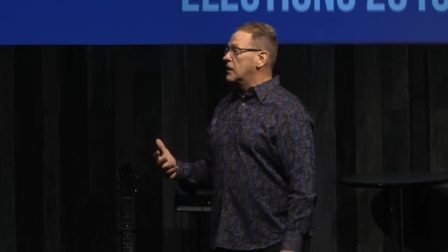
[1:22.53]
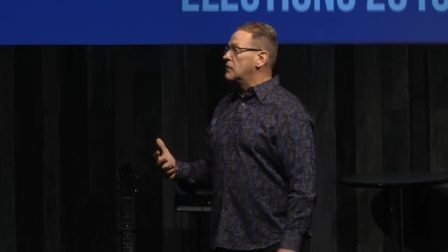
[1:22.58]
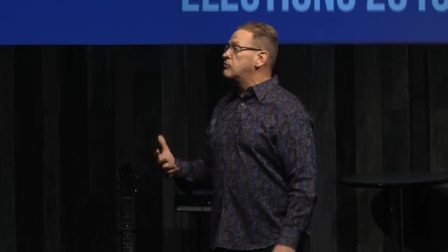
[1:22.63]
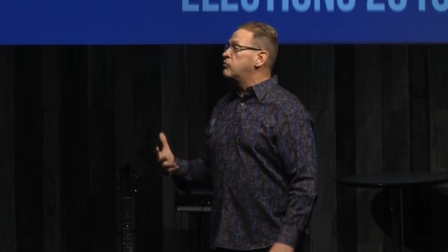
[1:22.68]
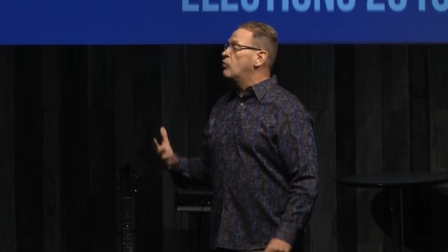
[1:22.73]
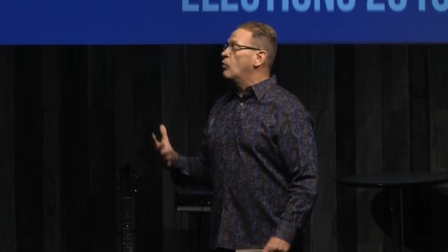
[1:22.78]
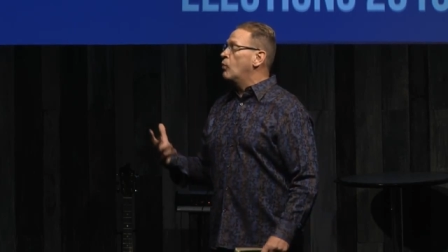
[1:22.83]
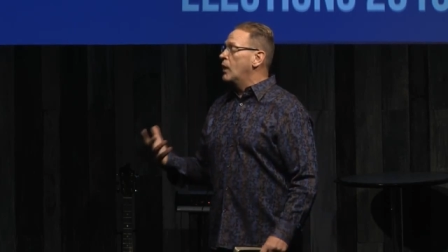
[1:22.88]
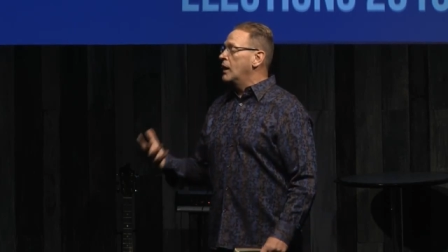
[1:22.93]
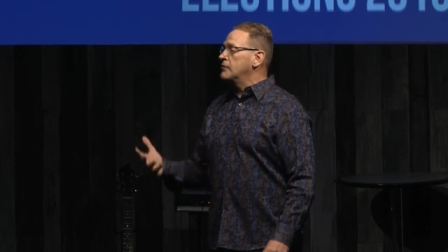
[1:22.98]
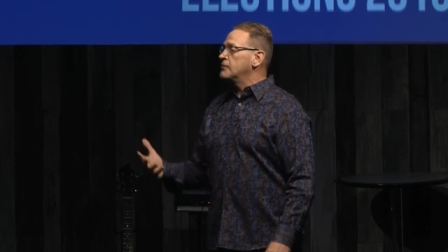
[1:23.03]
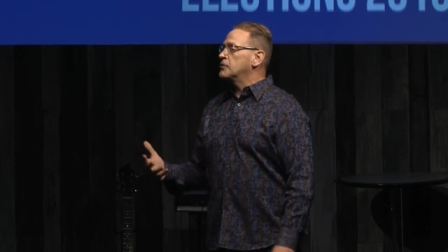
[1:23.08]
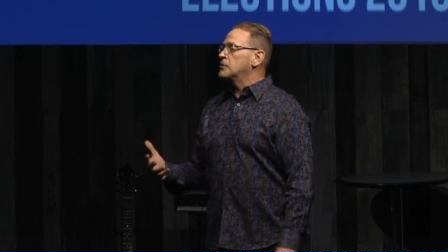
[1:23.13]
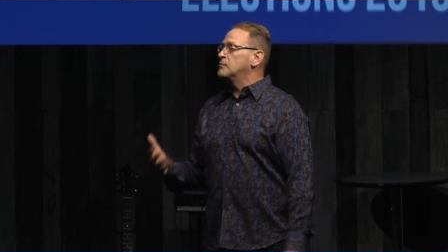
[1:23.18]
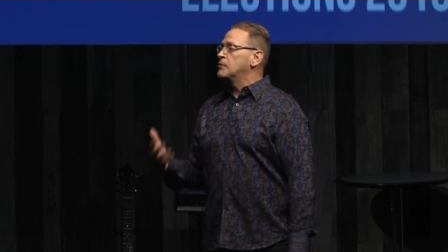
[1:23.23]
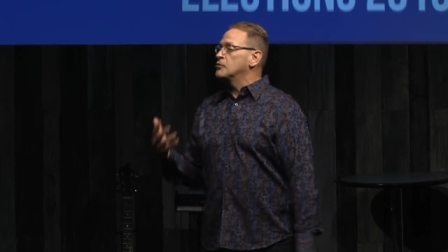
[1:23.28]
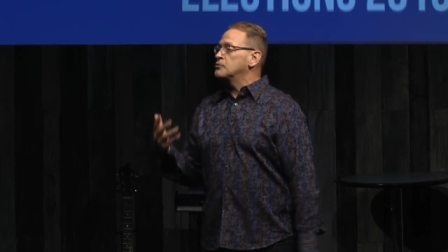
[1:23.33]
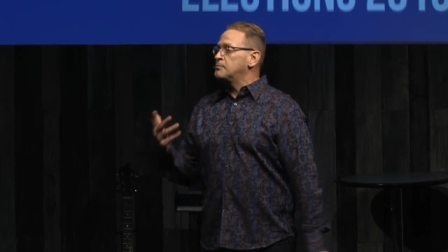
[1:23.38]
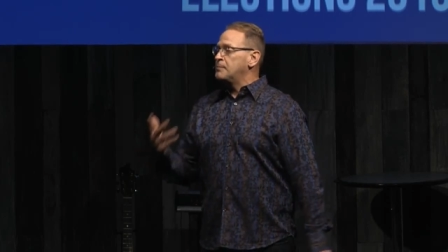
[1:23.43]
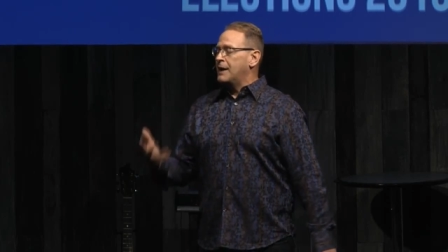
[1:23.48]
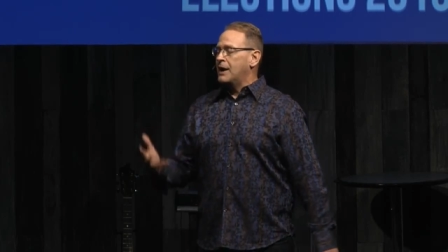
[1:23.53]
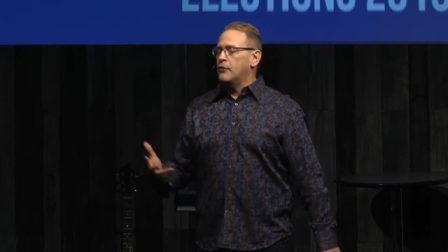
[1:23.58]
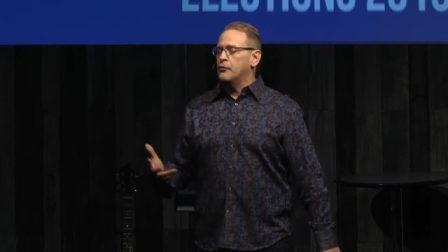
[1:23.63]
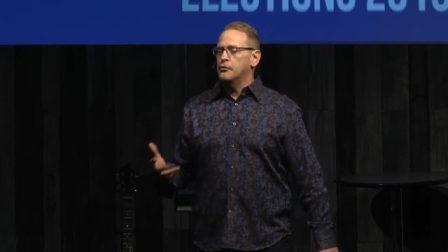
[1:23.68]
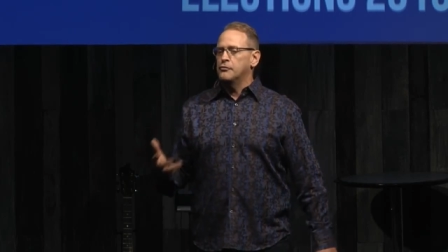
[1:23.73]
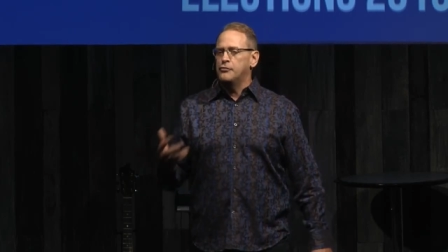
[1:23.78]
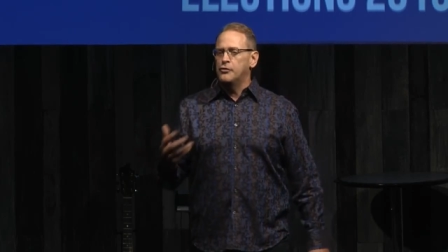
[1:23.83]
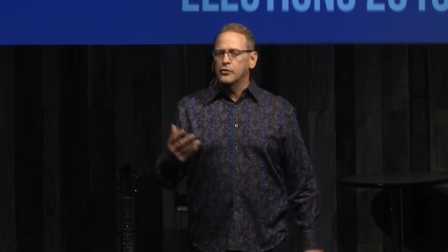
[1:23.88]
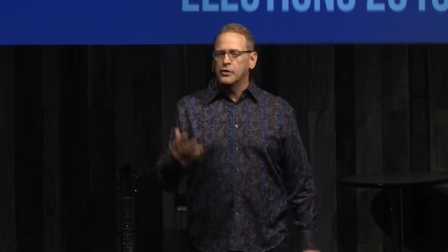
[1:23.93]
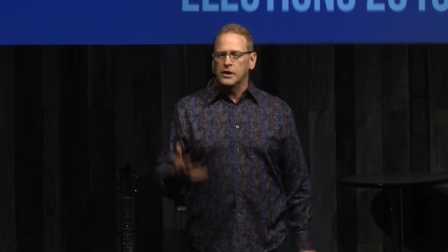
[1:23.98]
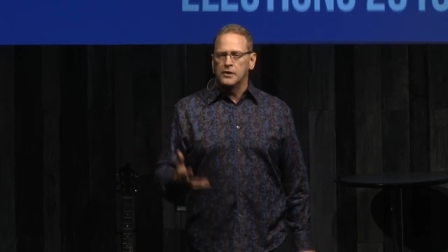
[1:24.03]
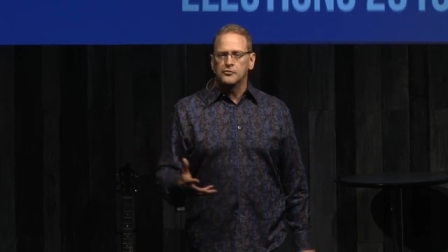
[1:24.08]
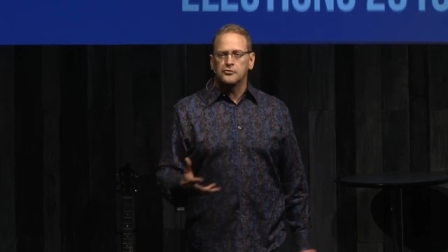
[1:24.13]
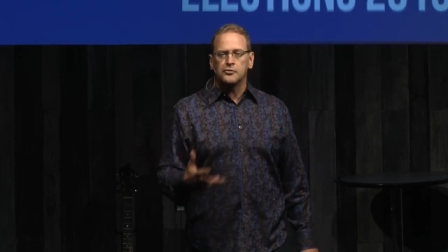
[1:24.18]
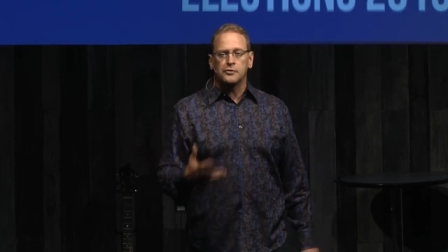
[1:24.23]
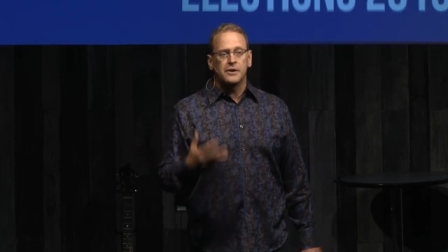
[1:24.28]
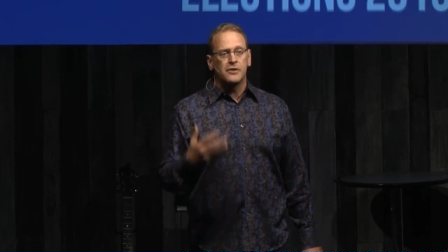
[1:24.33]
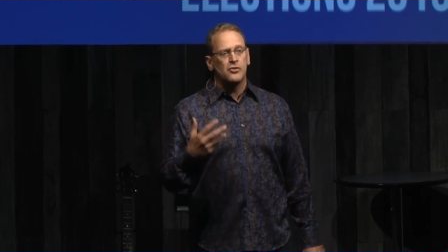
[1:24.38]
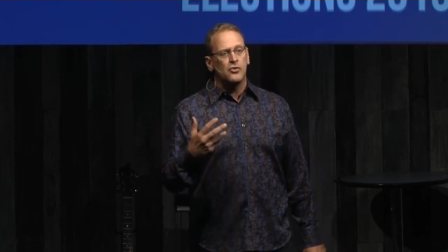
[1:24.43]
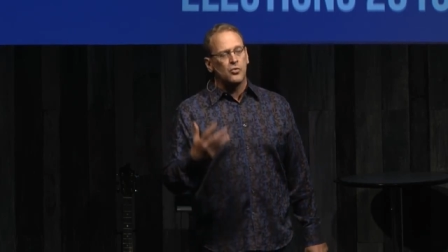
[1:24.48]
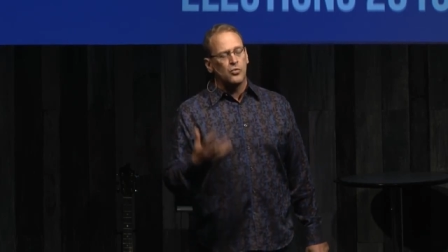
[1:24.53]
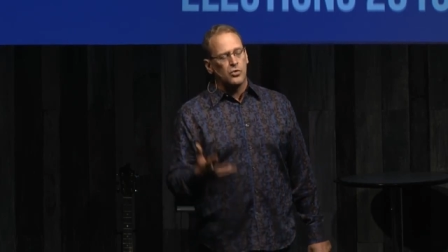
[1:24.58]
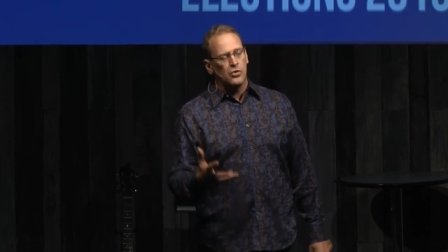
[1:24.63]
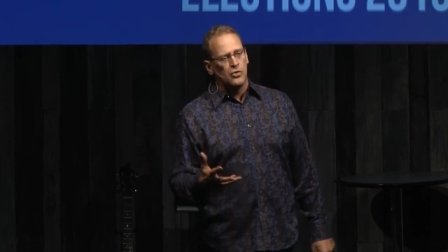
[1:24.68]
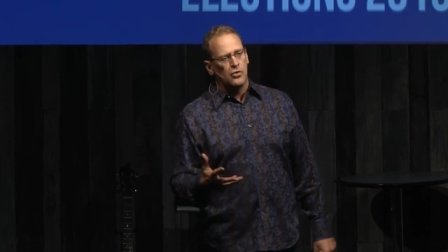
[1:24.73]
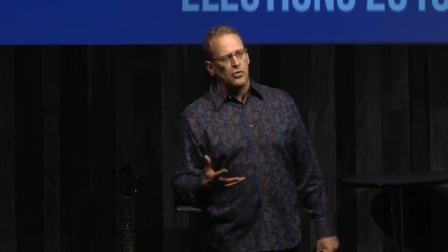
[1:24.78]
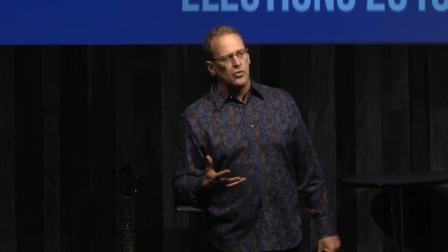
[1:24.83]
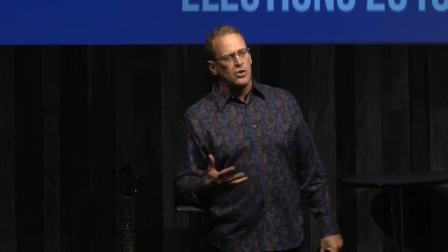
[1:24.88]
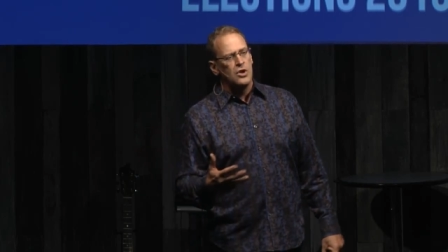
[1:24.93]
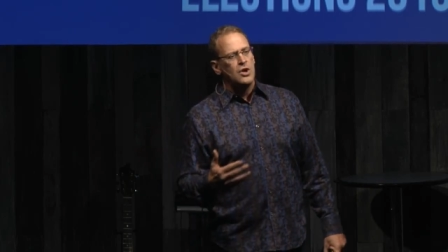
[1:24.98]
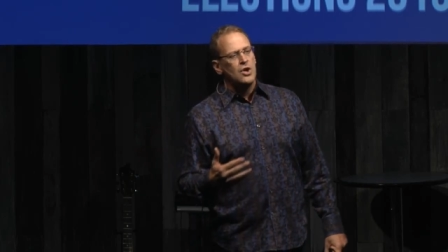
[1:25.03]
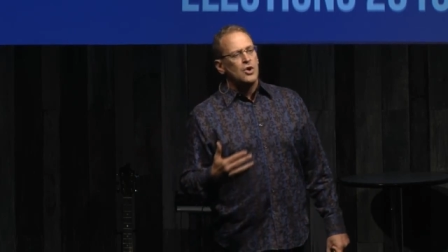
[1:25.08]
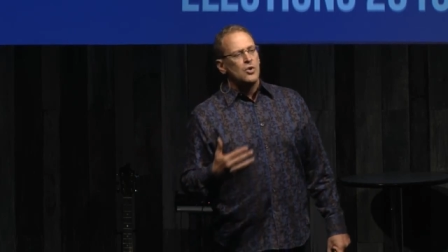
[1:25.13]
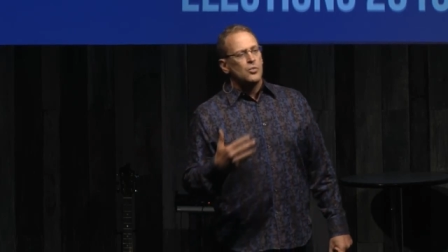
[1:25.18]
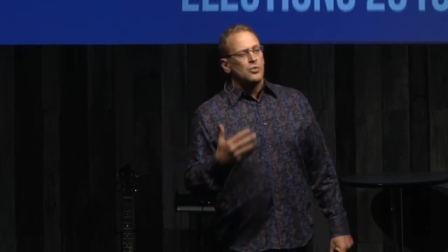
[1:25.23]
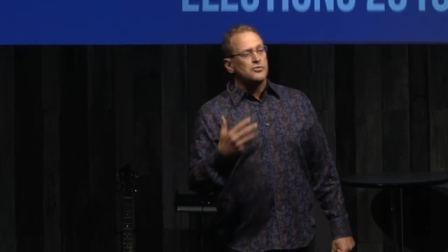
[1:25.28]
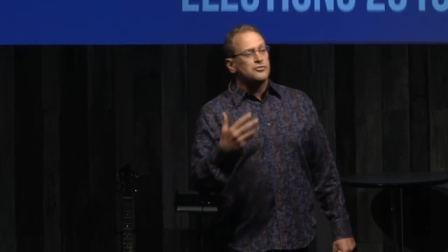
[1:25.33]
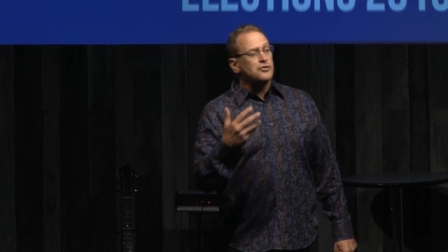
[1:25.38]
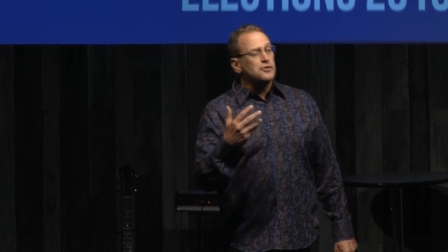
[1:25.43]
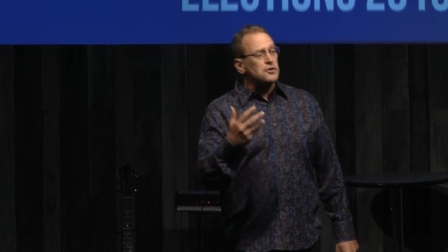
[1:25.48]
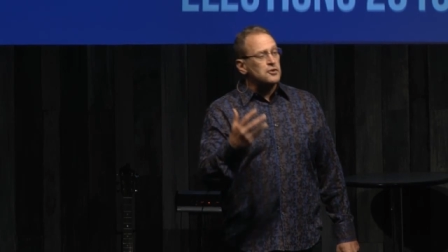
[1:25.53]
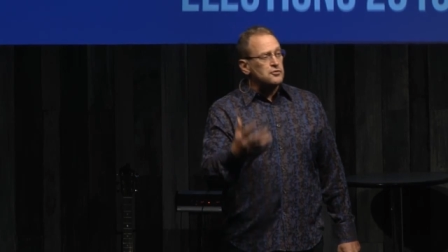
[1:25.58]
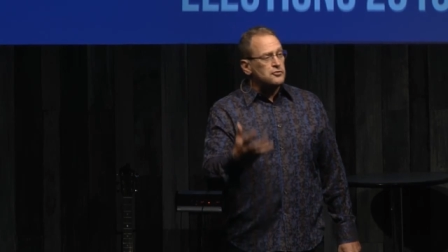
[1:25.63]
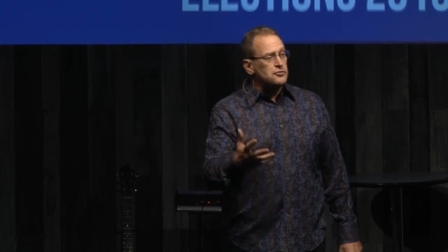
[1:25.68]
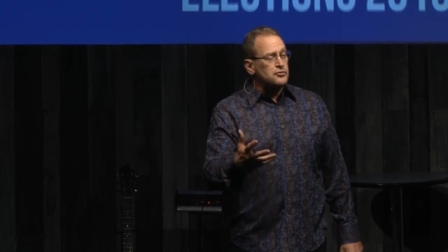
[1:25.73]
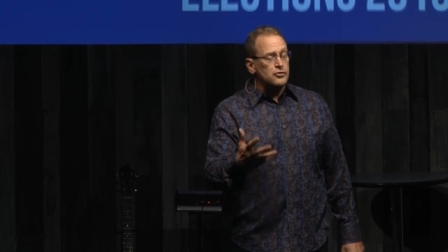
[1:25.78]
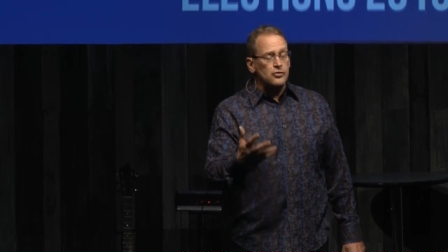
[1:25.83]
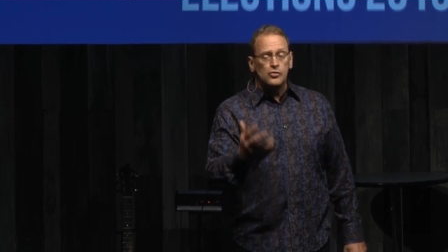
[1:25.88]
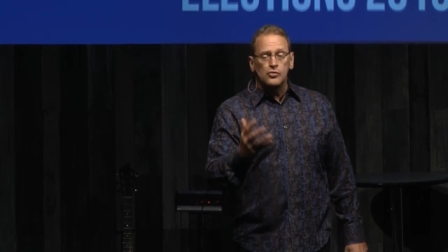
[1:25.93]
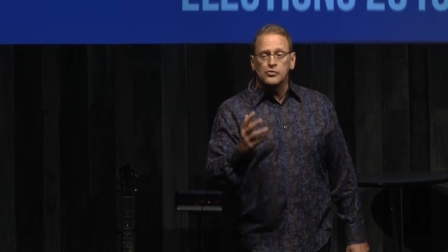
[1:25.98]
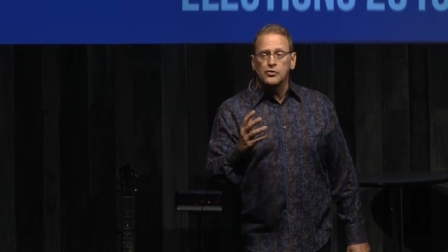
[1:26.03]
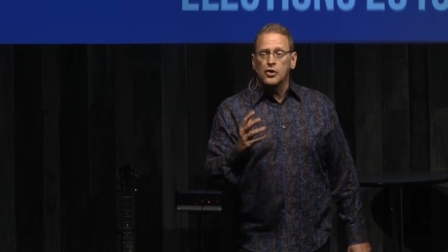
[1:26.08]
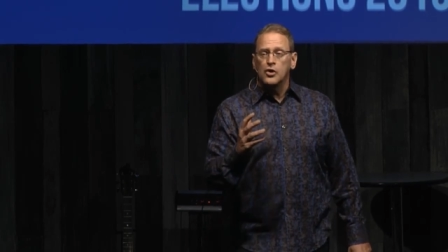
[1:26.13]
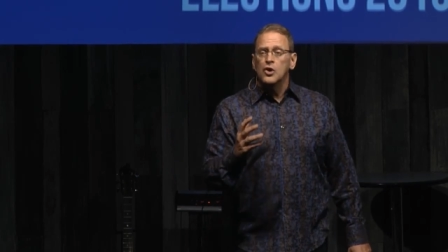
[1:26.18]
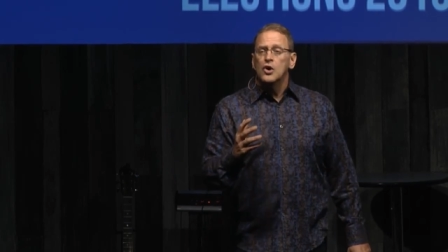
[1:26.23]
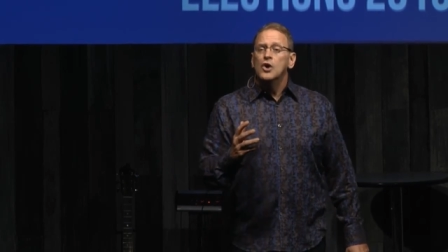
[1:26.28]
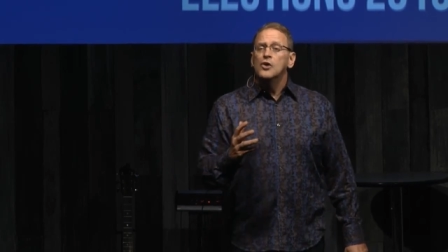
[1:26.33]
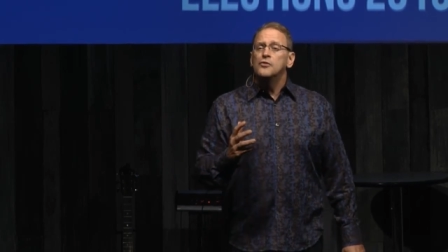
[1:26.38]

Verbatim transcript: of what the most powerful country in the world was going to do, the,